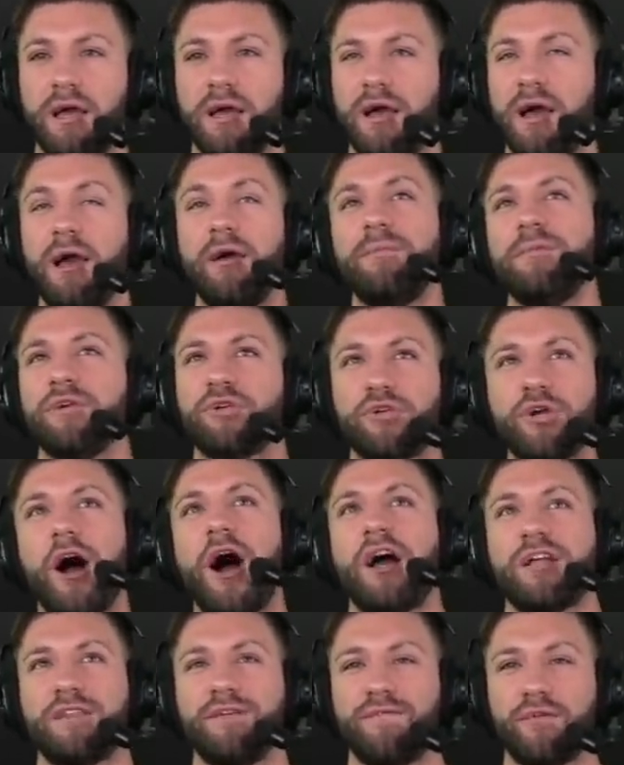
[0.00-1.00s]
I would be
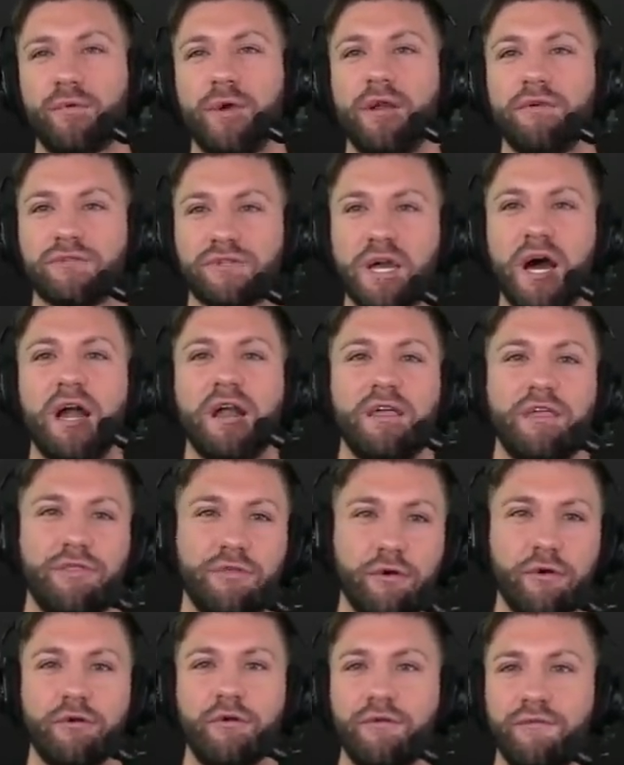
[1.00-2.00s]
shocked if the Raiders got a
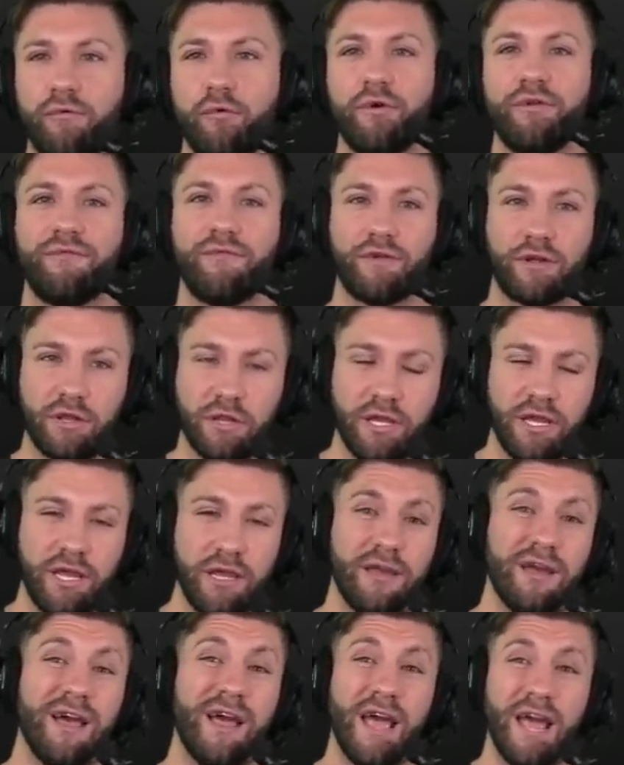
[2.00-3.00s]
third or a fourth for Clee,